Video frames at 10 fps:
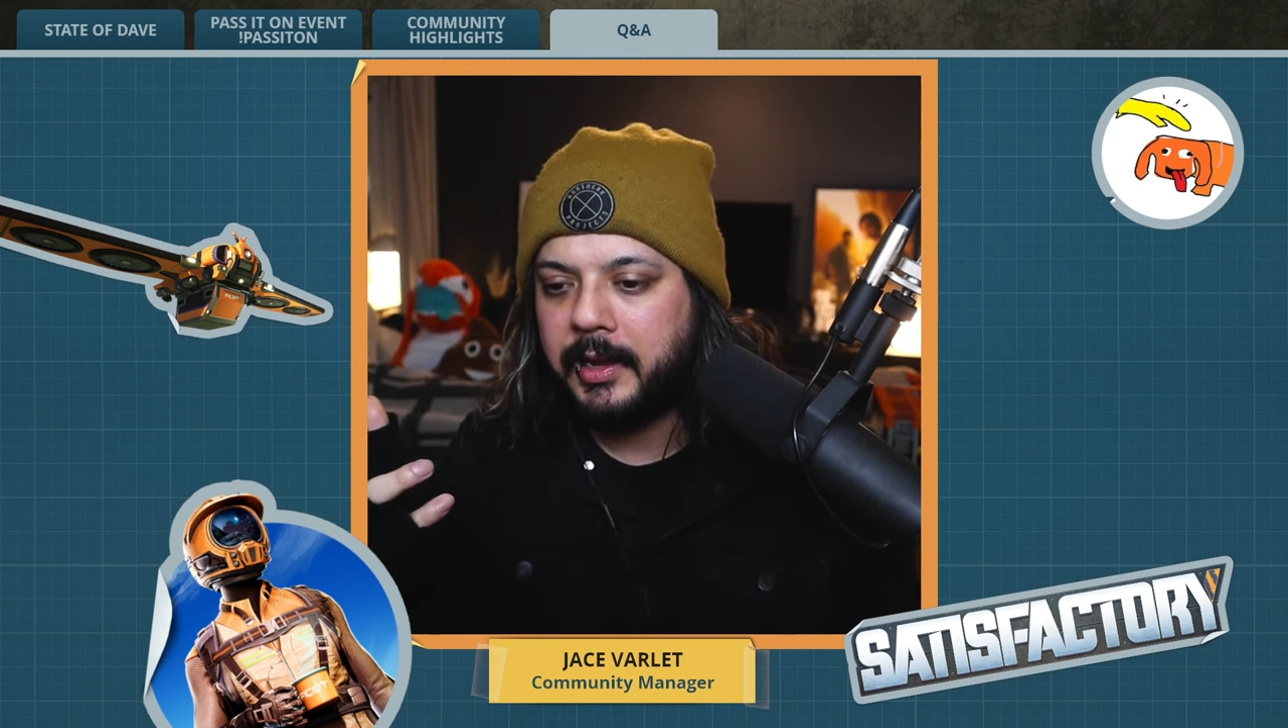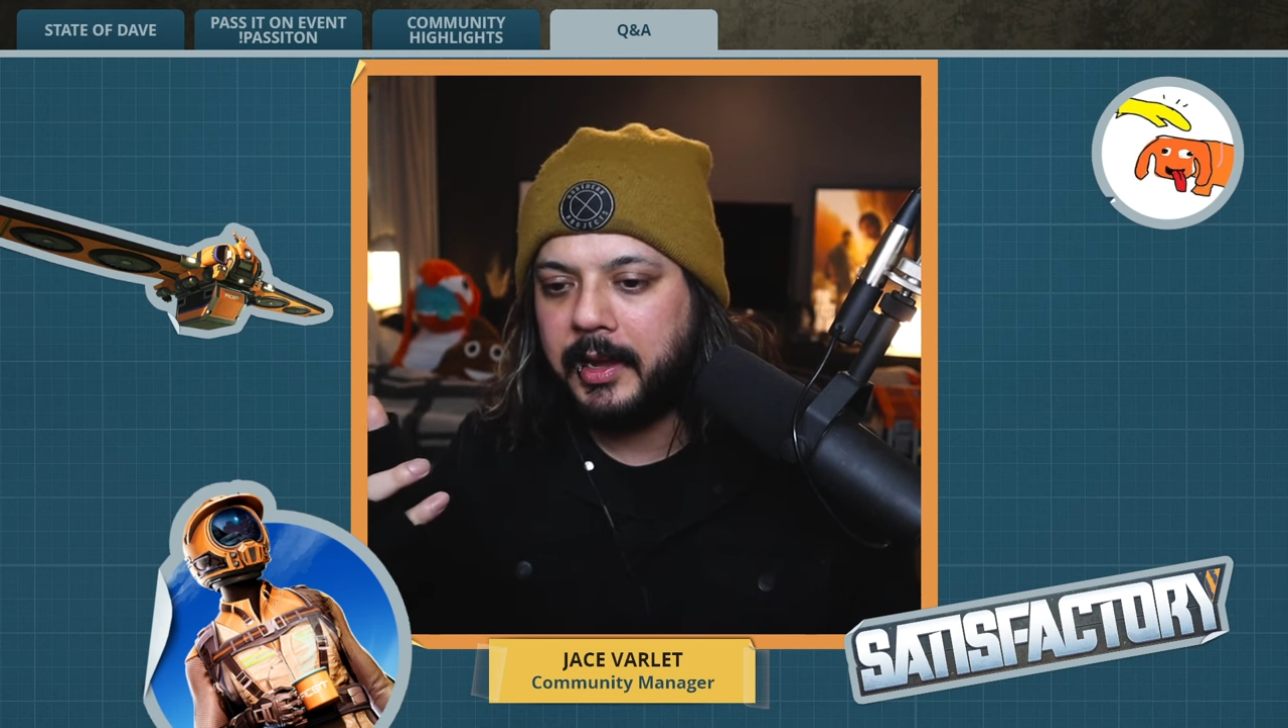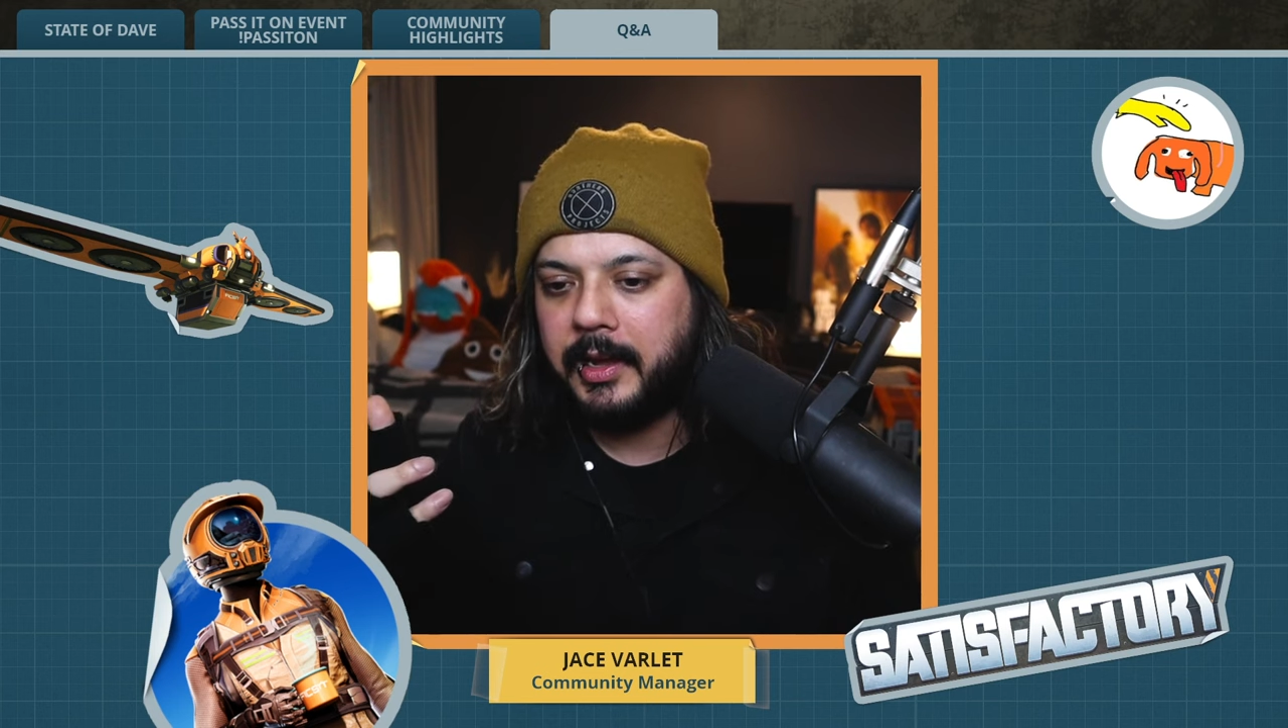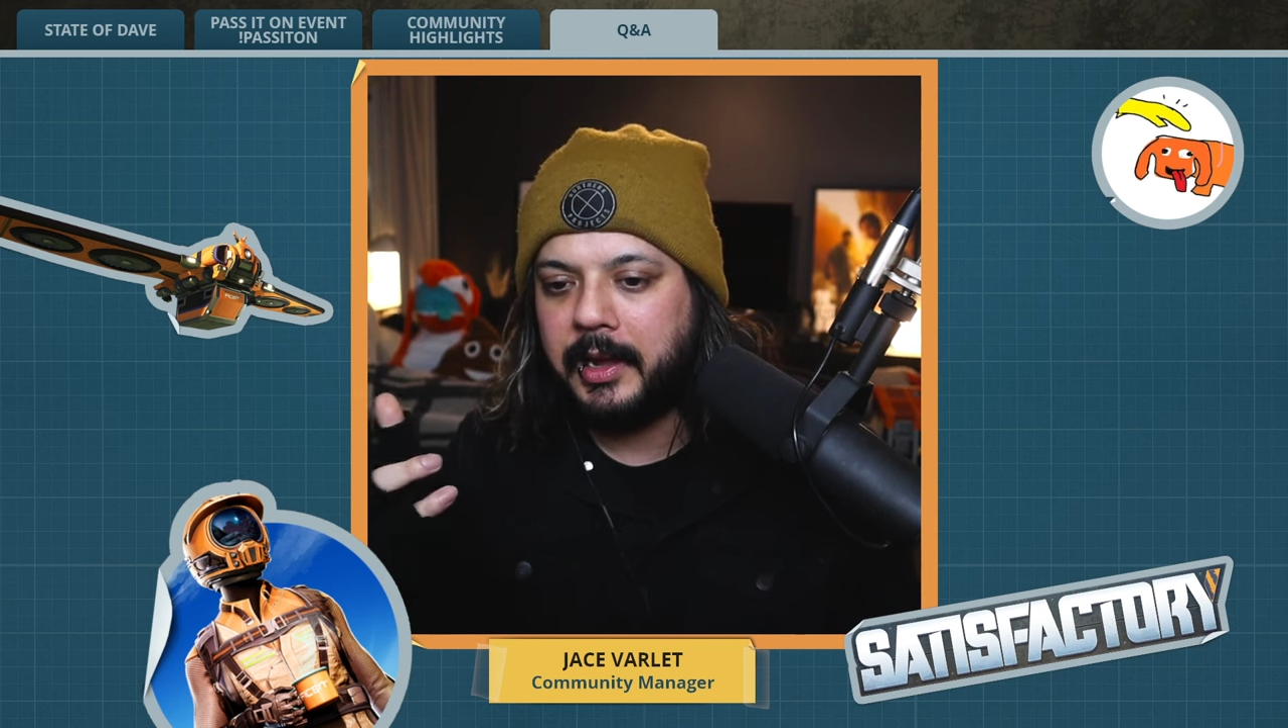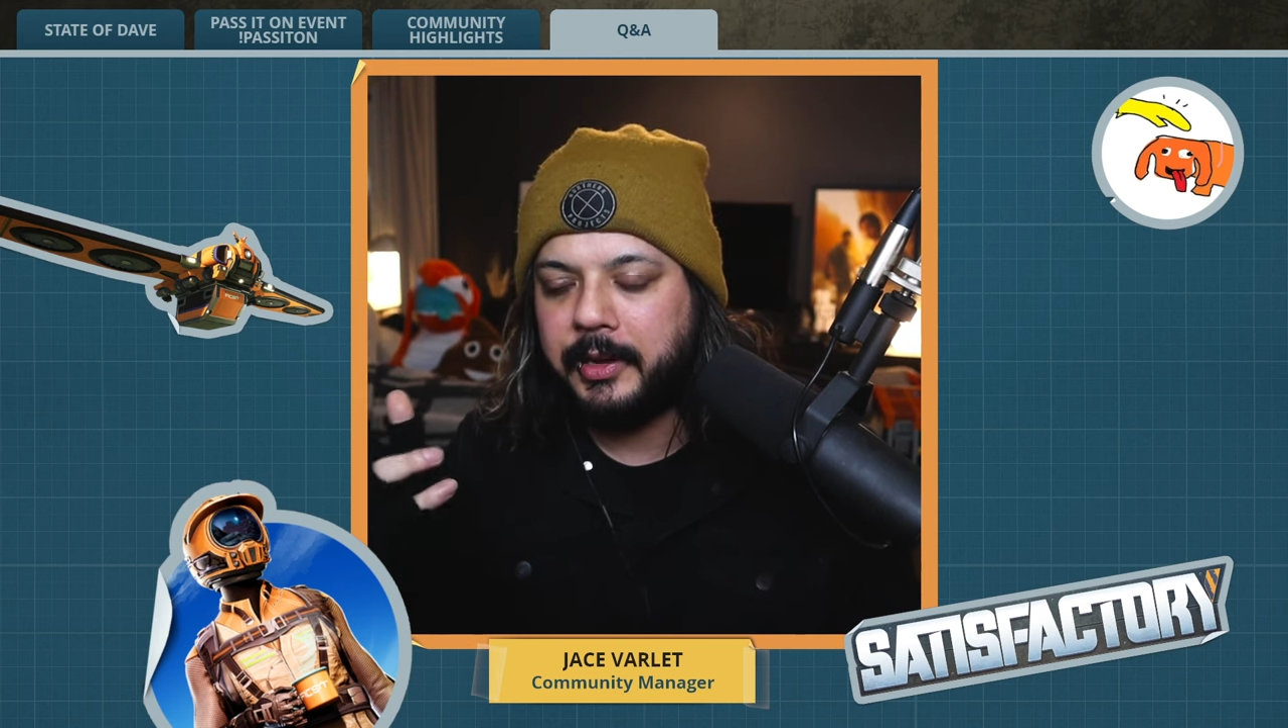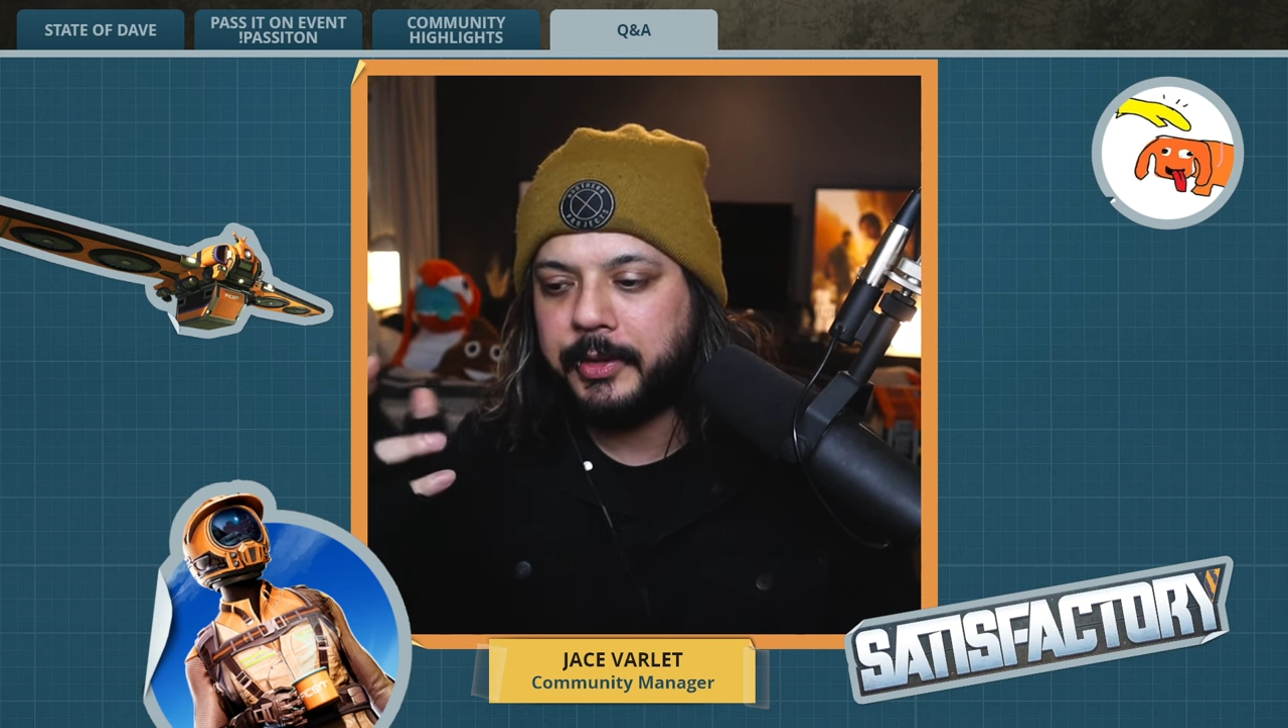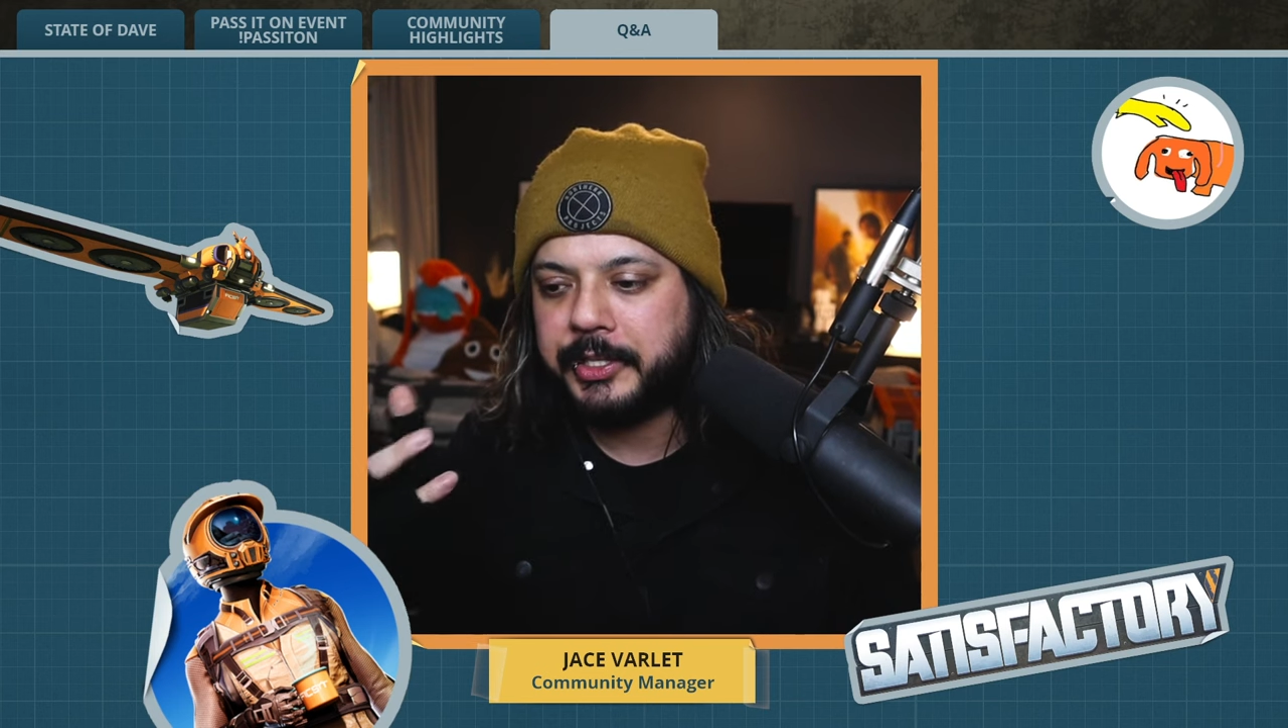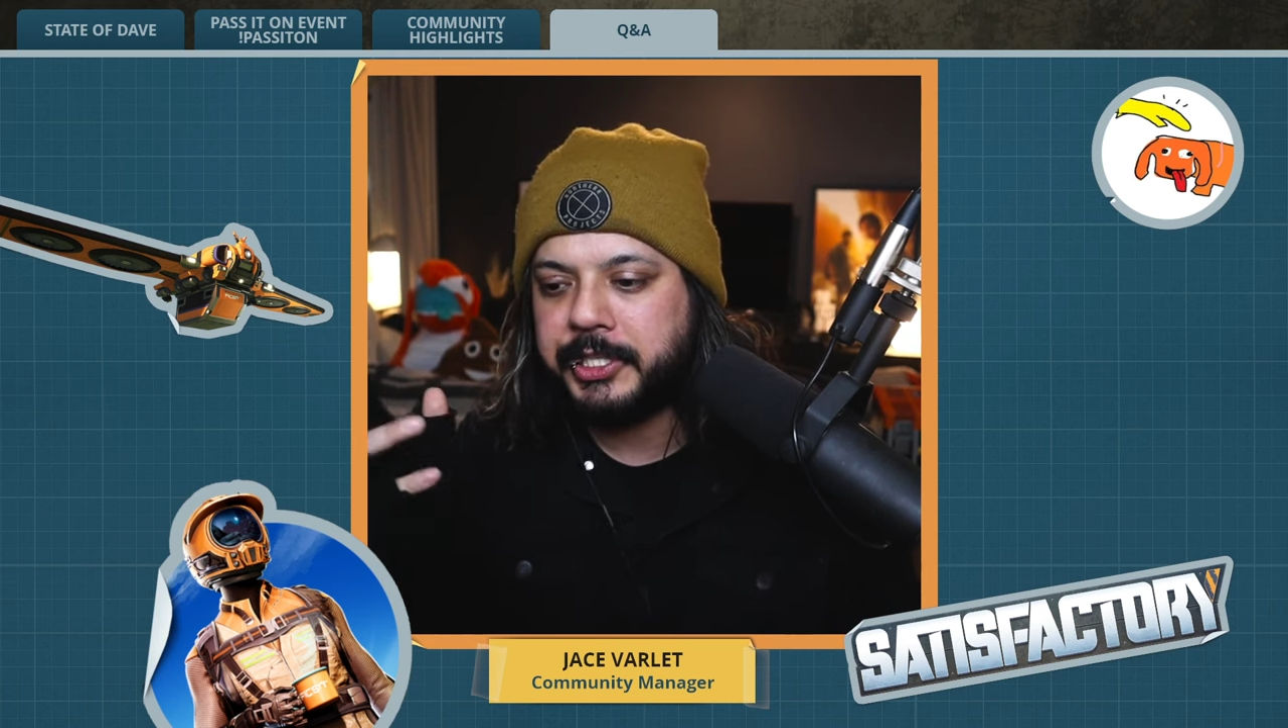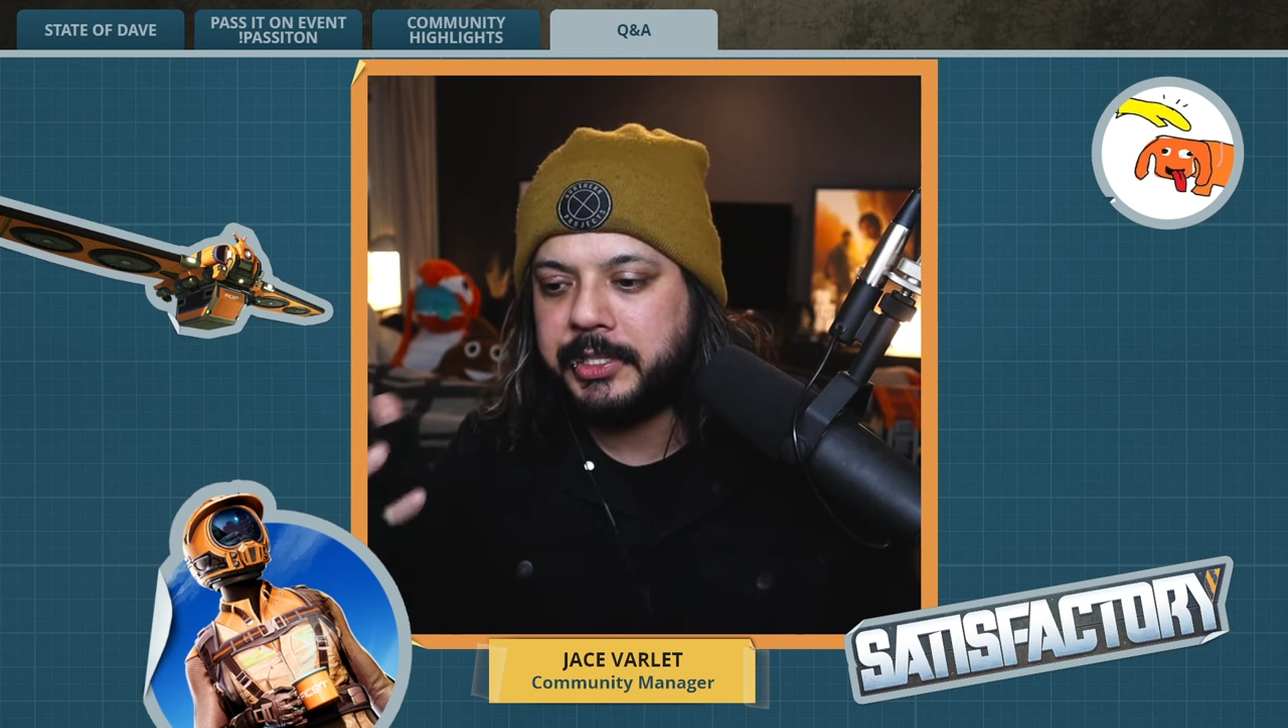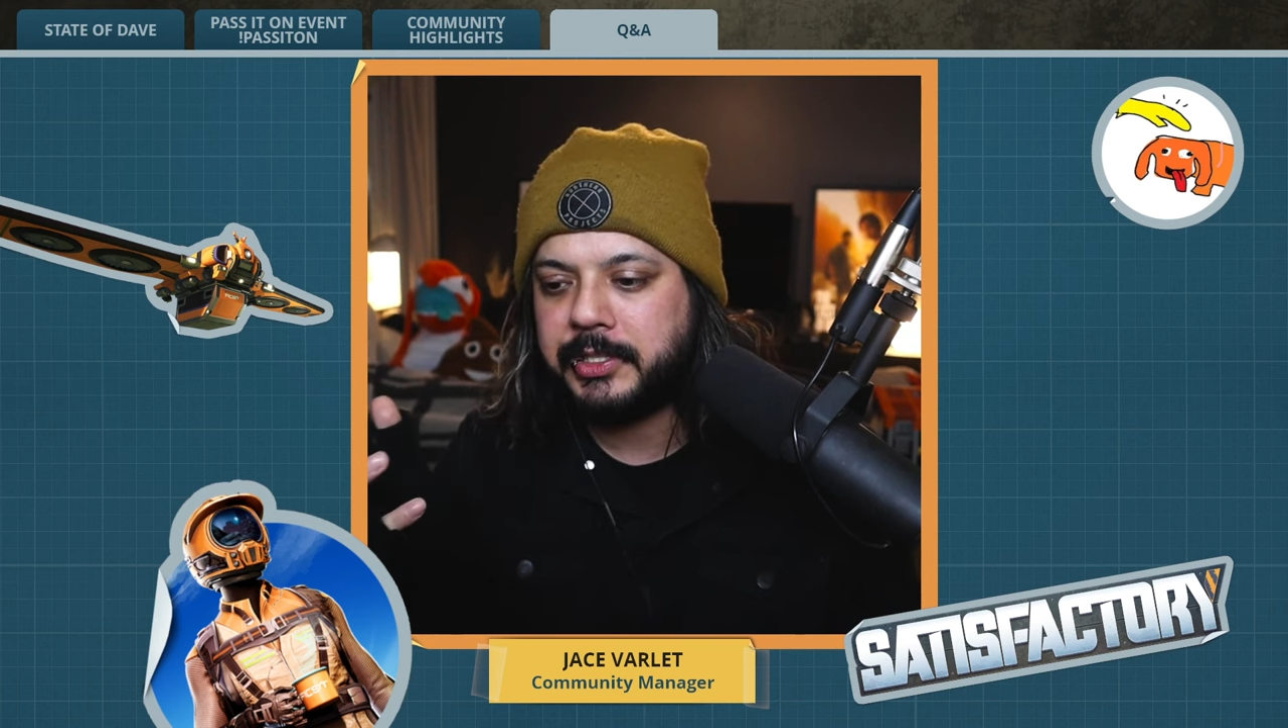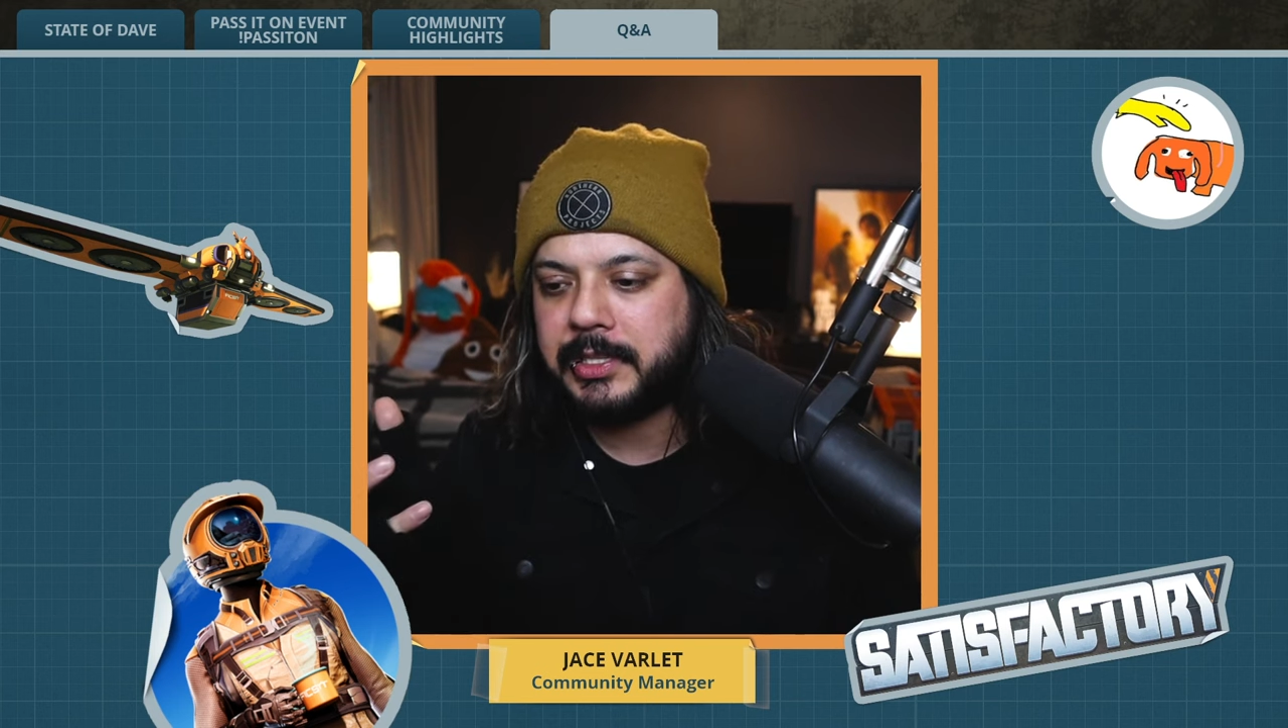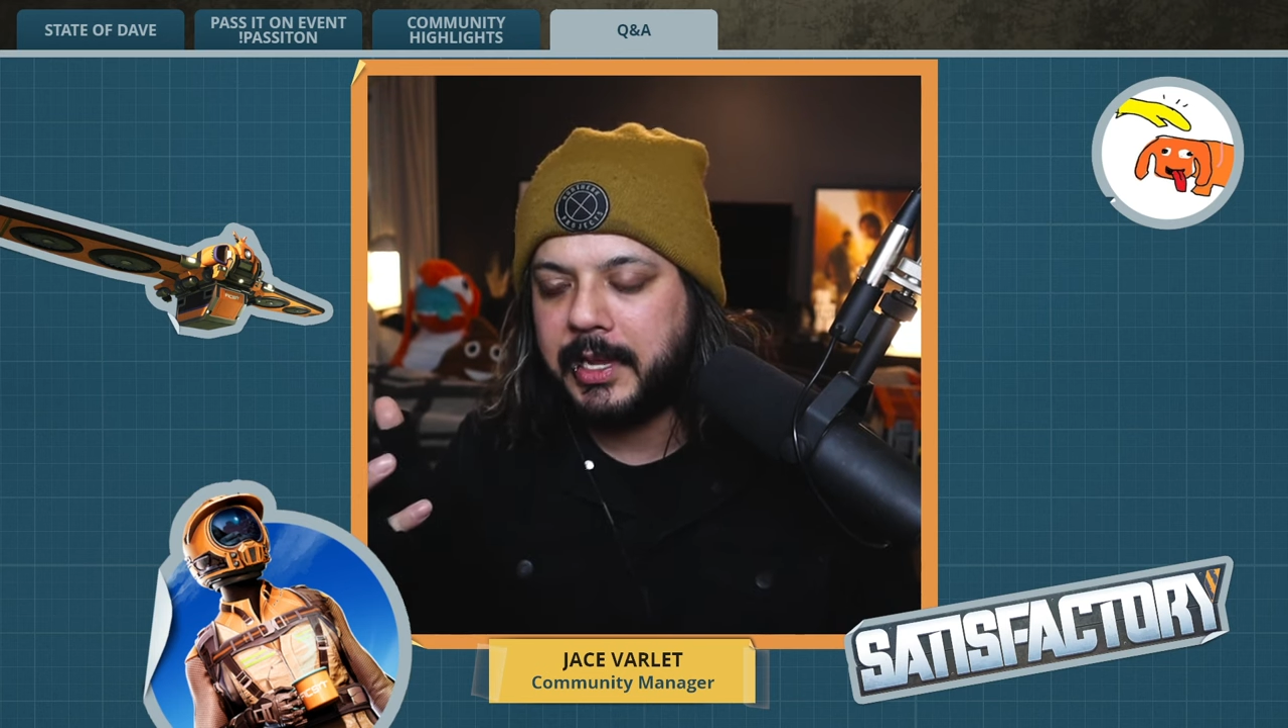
I know that she just